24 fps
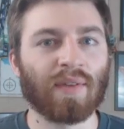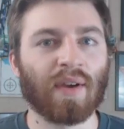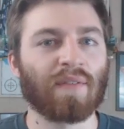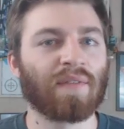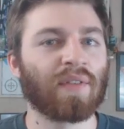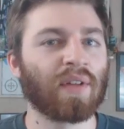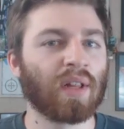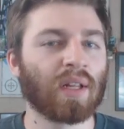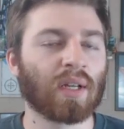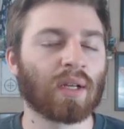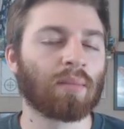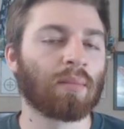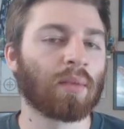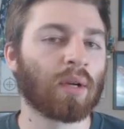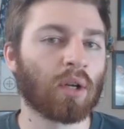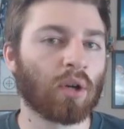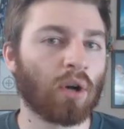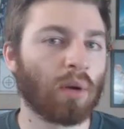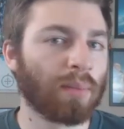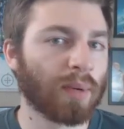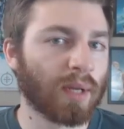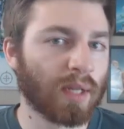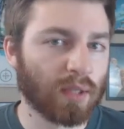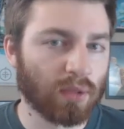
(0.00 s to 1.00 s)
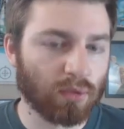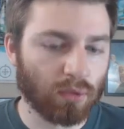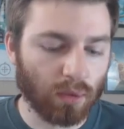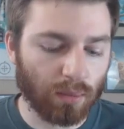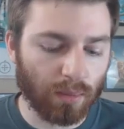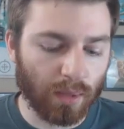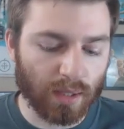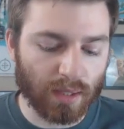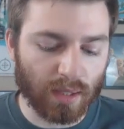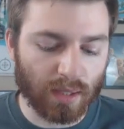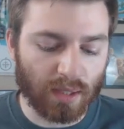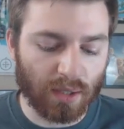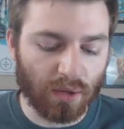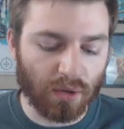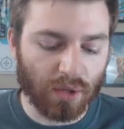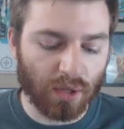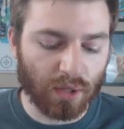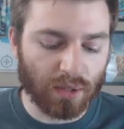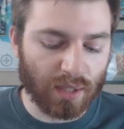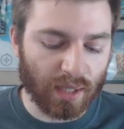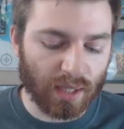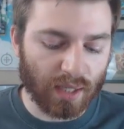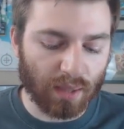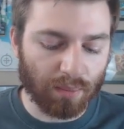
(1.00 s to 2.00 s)
if I feel like I'm gonna go up against Three Musketeers,
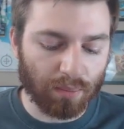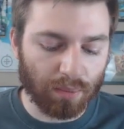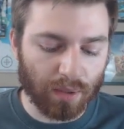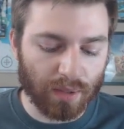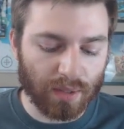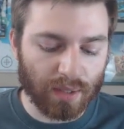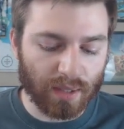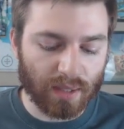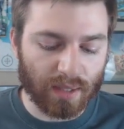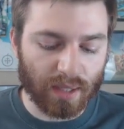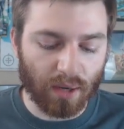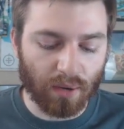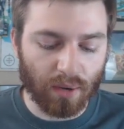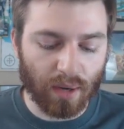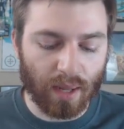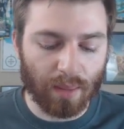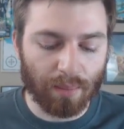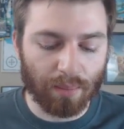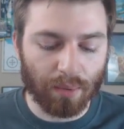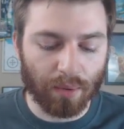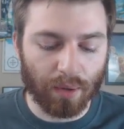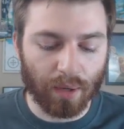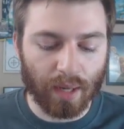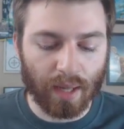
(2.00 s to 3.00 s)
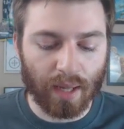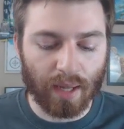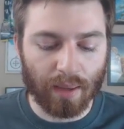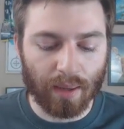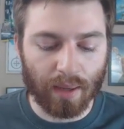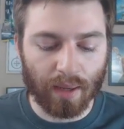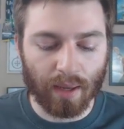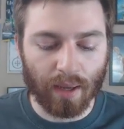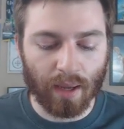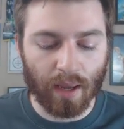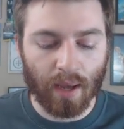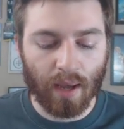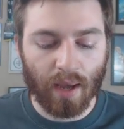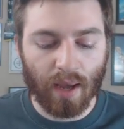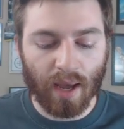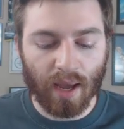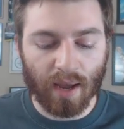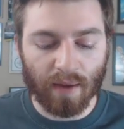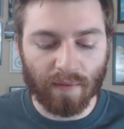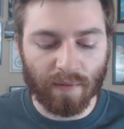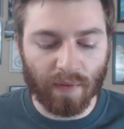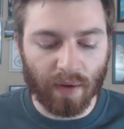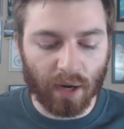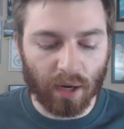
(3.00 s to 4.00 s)
I'll take the Princess out and put a
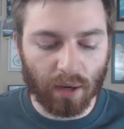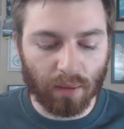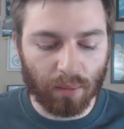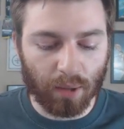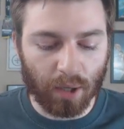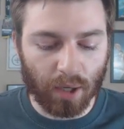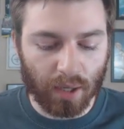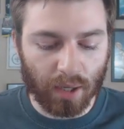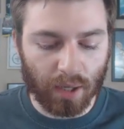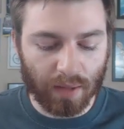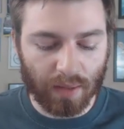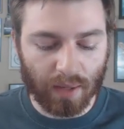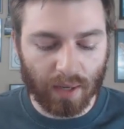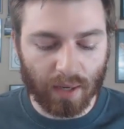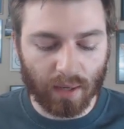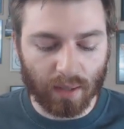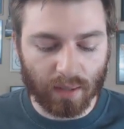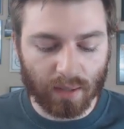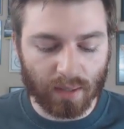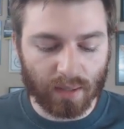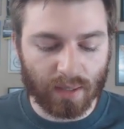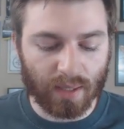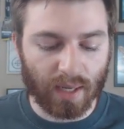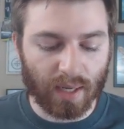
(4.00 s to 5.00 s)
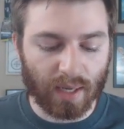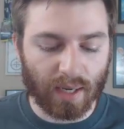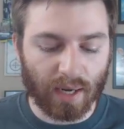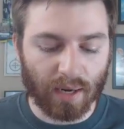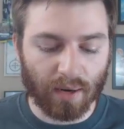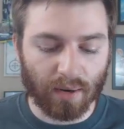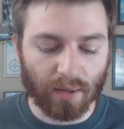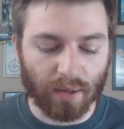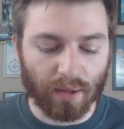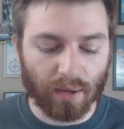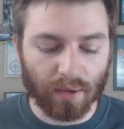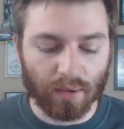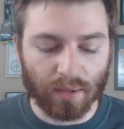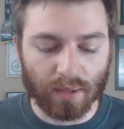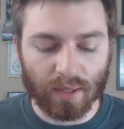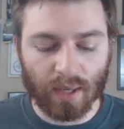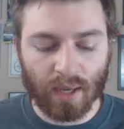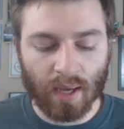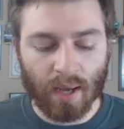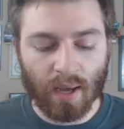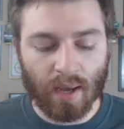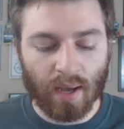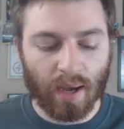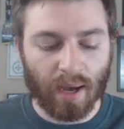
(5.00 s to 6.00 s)
a Fireball in there to take care of those.
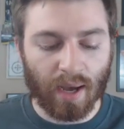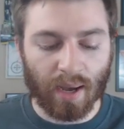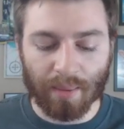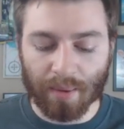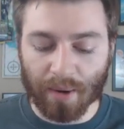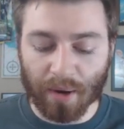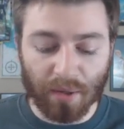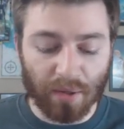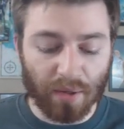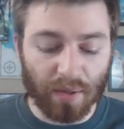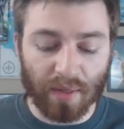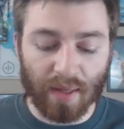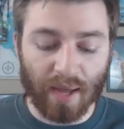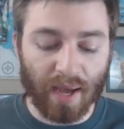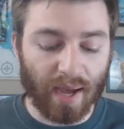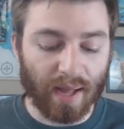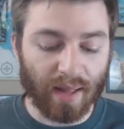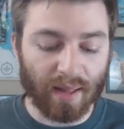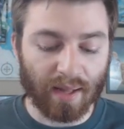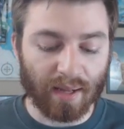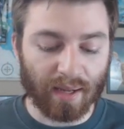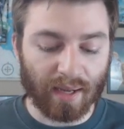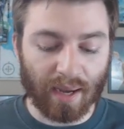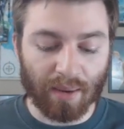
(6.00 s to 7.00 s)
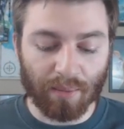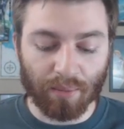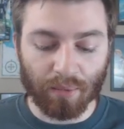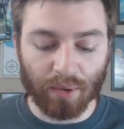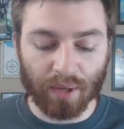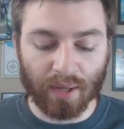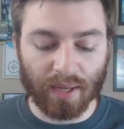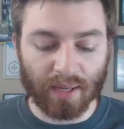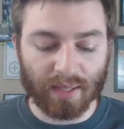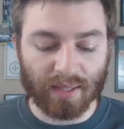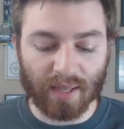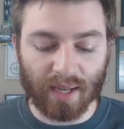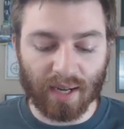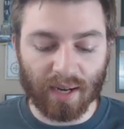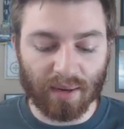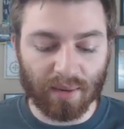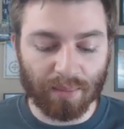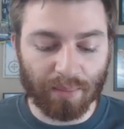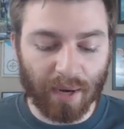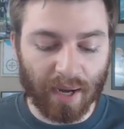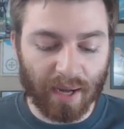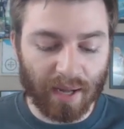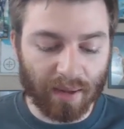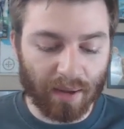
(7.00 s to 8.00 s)
Uh, but other than that, like, I'm really excited
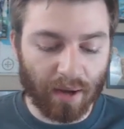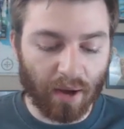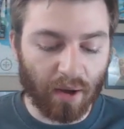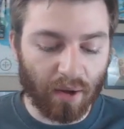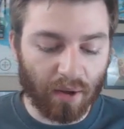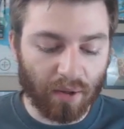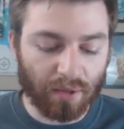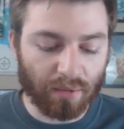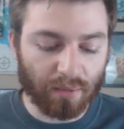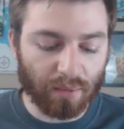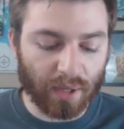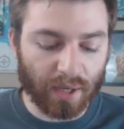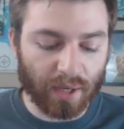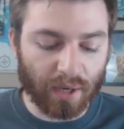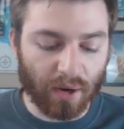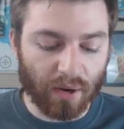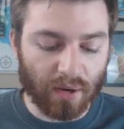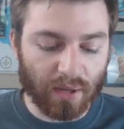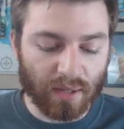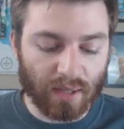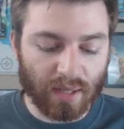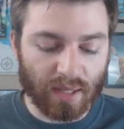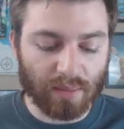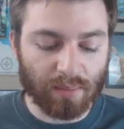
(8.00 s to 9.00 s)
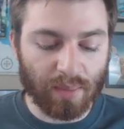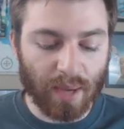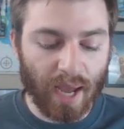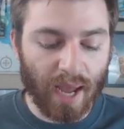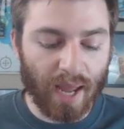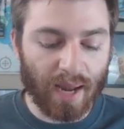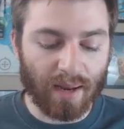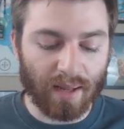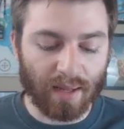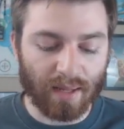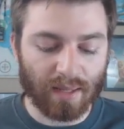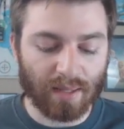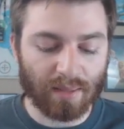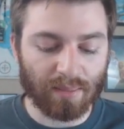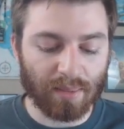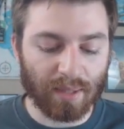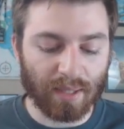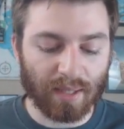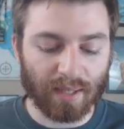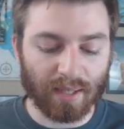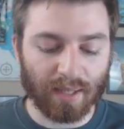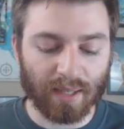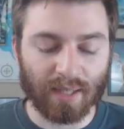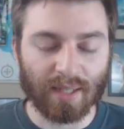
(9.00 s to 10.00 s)
to buy all three cards of these Bandits,
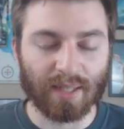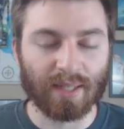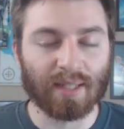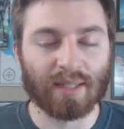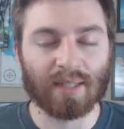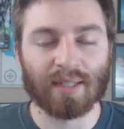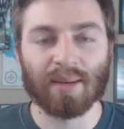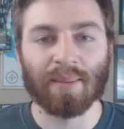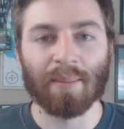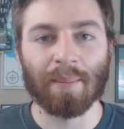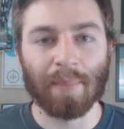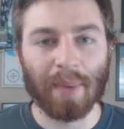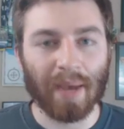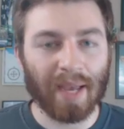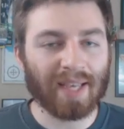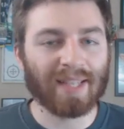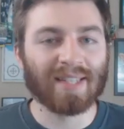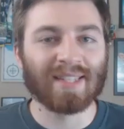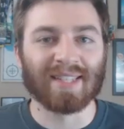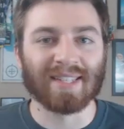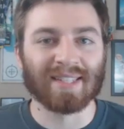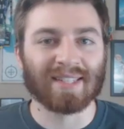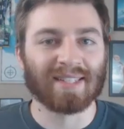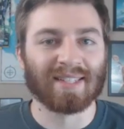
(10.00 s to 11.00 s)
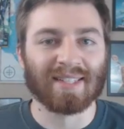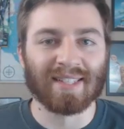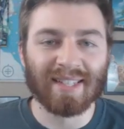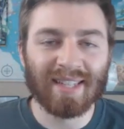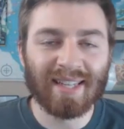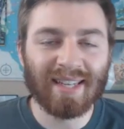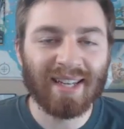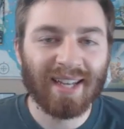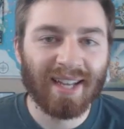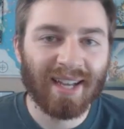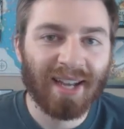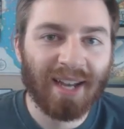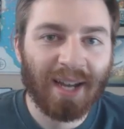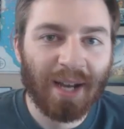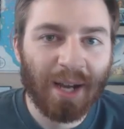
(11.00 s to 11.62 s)
because basically